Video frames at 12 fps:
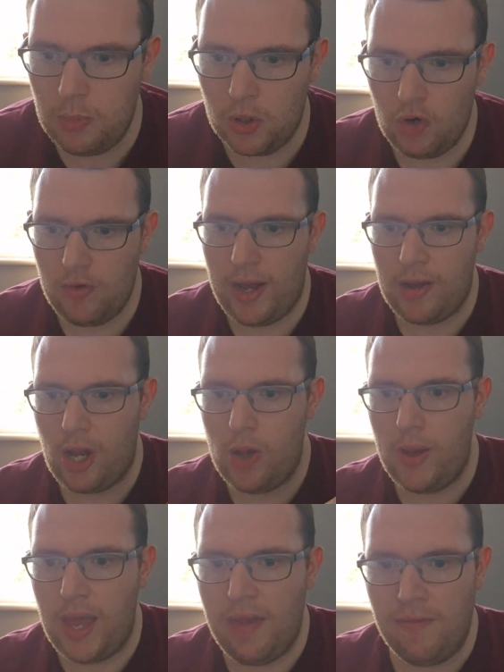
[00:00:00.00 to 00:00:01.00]
monorail
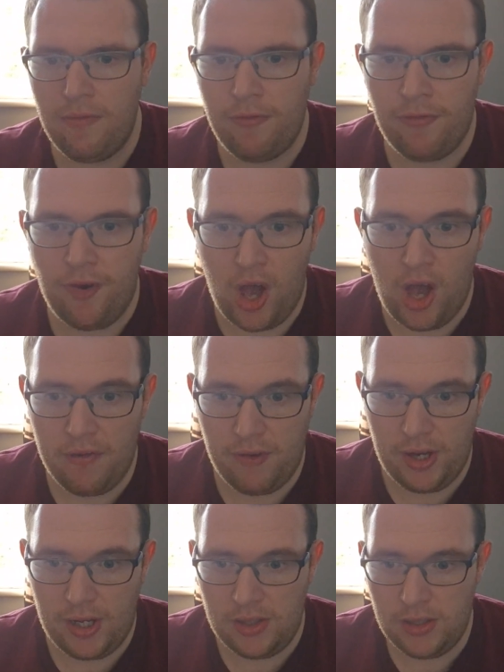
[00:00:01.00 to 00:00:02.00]
go even
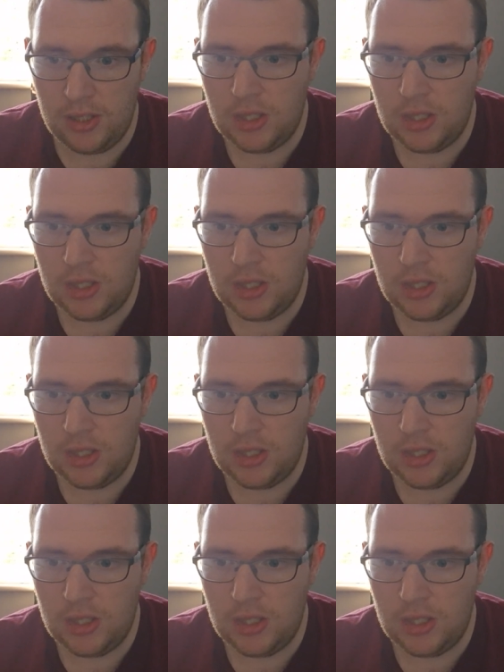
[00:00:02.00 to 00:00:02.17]
further